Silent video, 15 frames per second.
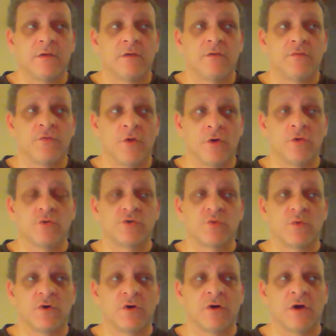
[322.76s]
Those
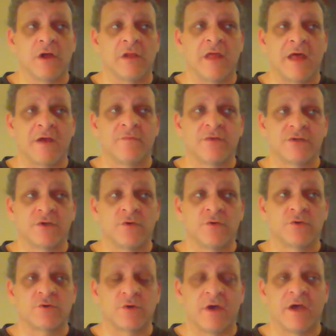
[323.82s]
were a lot of his
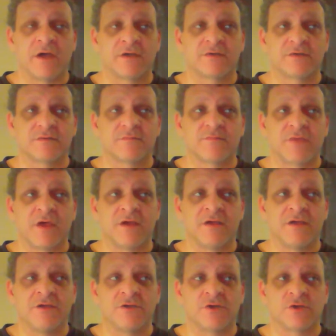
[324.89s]
old tracks that
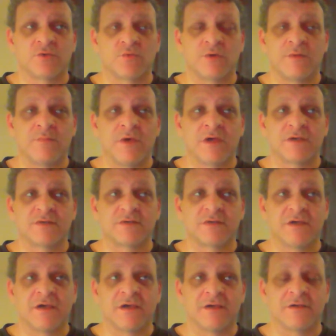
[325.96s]
he just
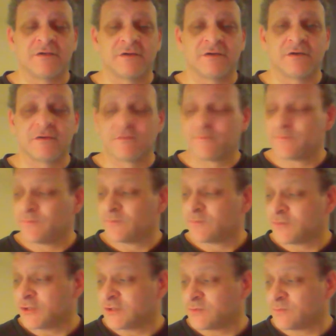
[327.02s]
remixed and
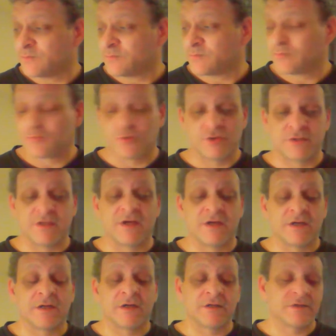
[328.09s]
just
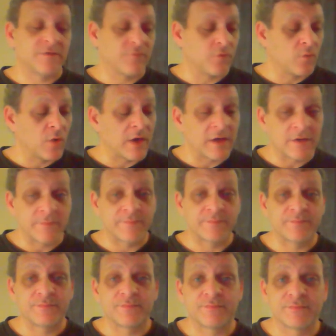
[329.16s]
presented in a different way.
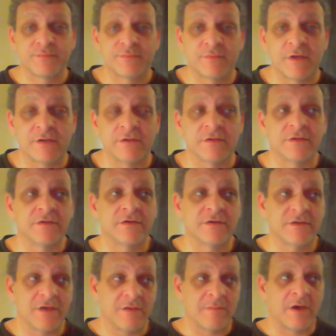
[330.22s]
And
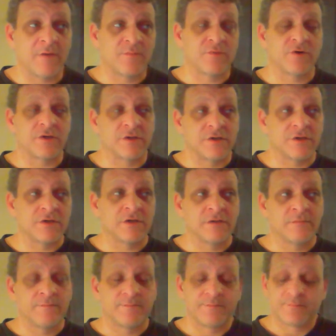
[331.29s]
it came out pretty
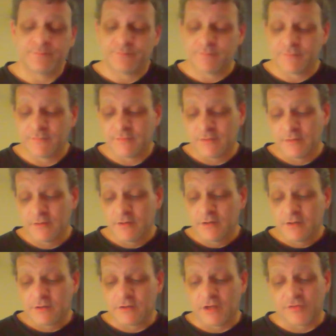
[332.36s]
good.
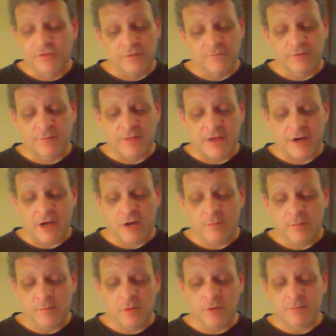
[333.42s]
Nothing from that
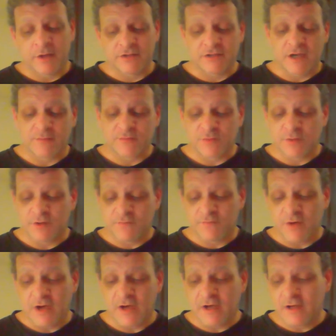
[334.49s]
album on my top
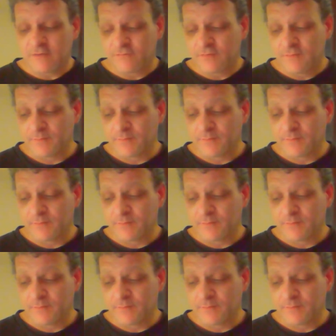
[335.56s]
25.